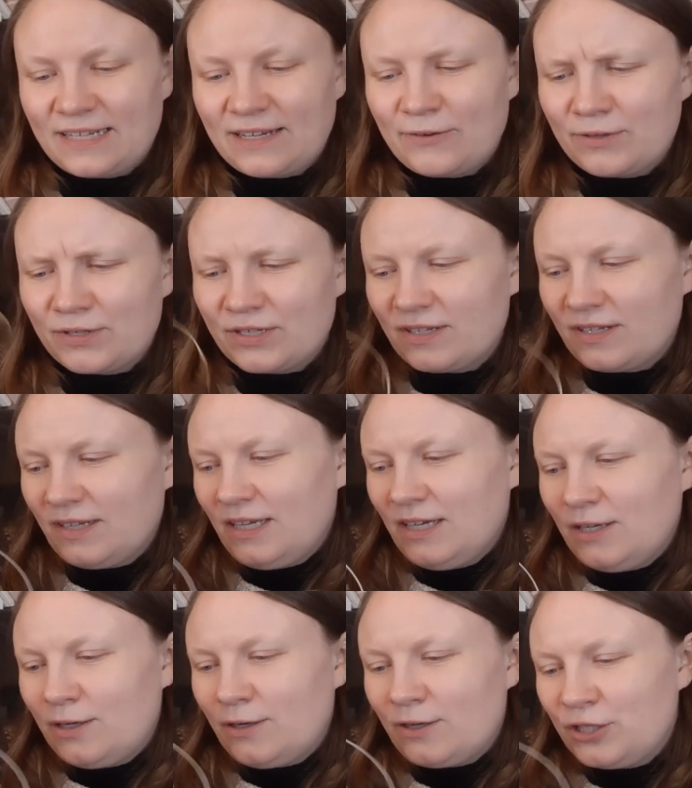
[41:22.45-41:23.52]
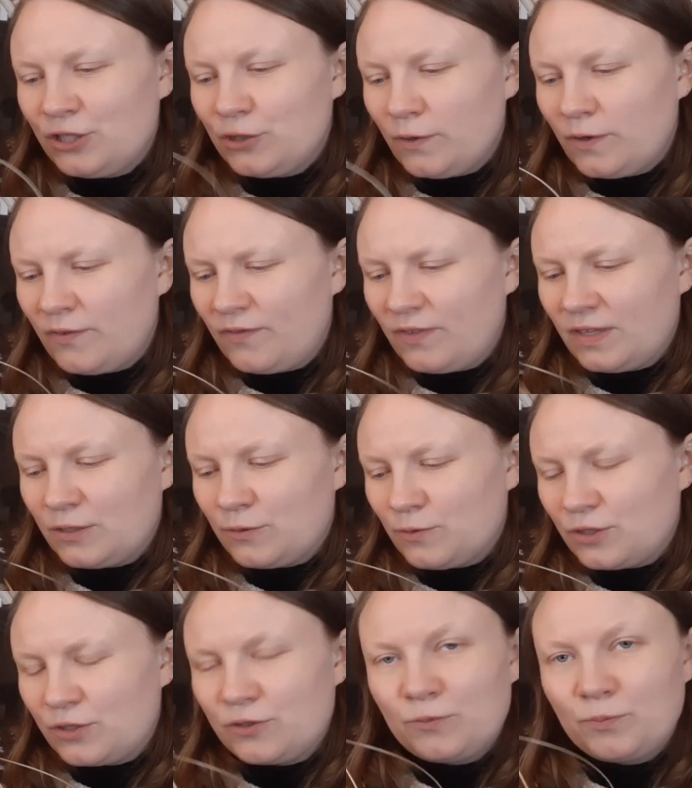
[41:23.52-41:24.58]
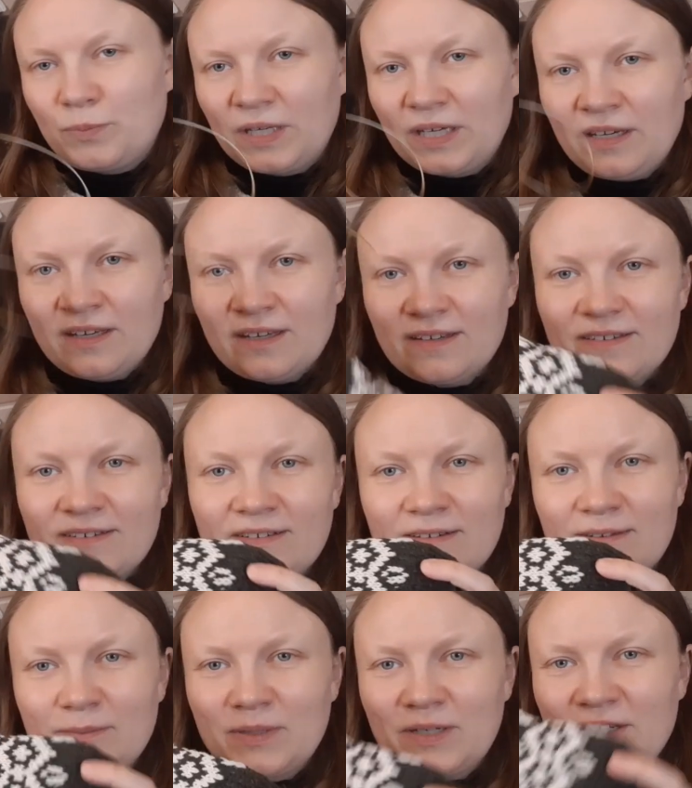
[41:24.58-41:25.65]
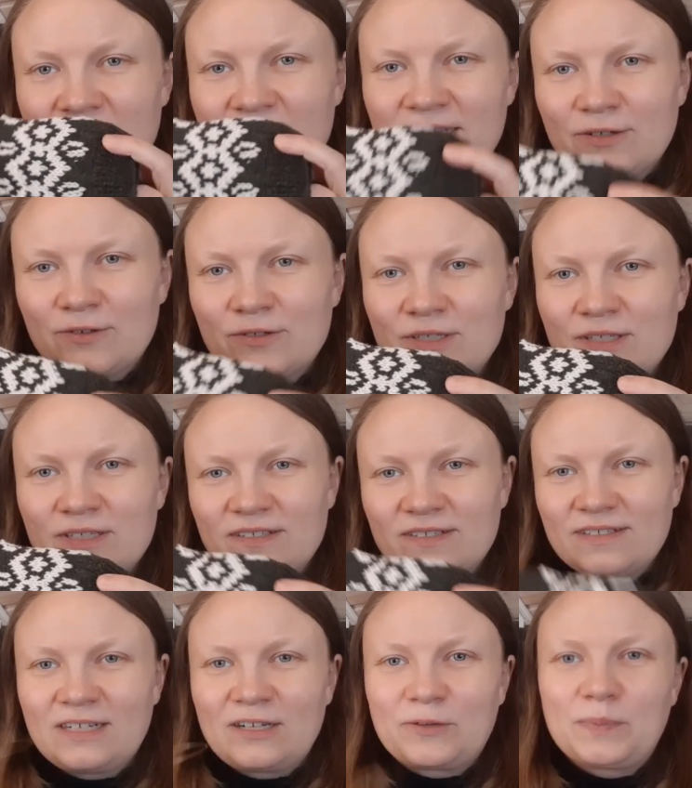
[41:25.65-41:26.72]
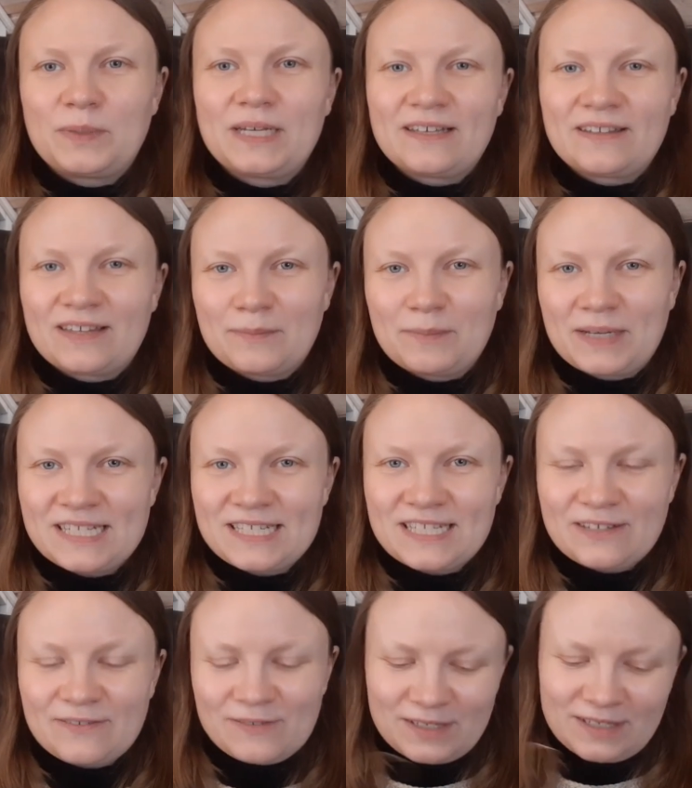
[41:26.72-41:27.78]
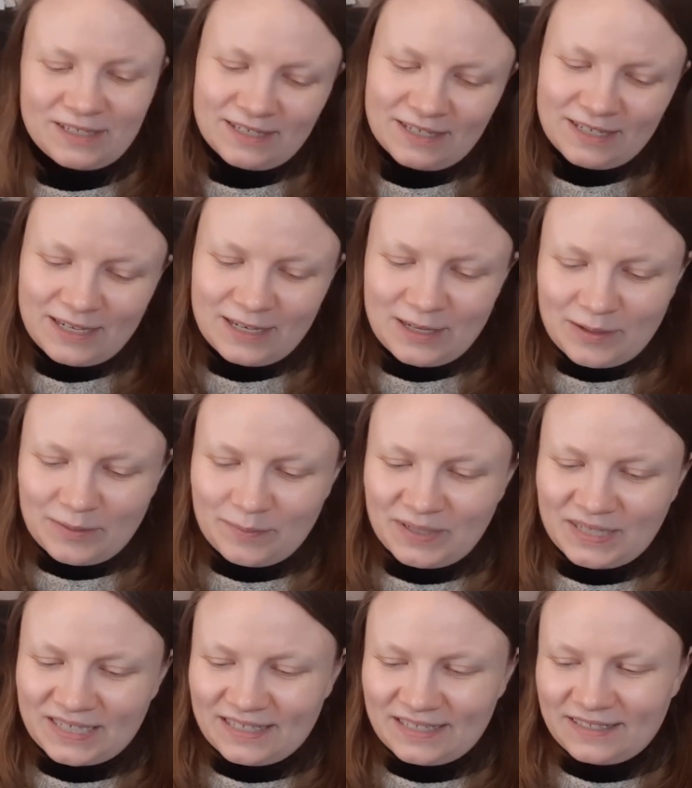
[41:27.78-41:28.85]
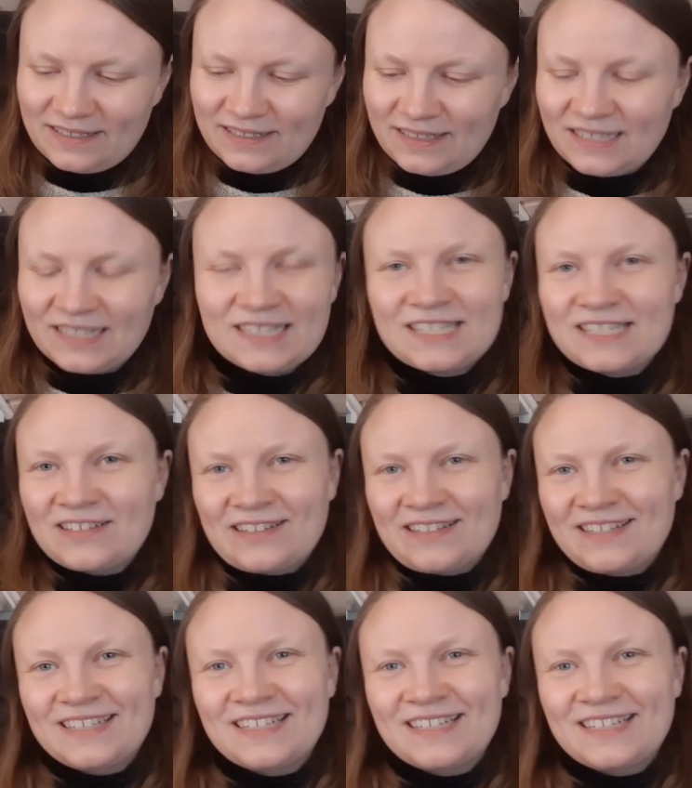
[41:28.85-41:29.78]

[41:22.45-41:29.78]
I was unsure if this was too big, because it looks a lot bigger than my sleeves, but it is not.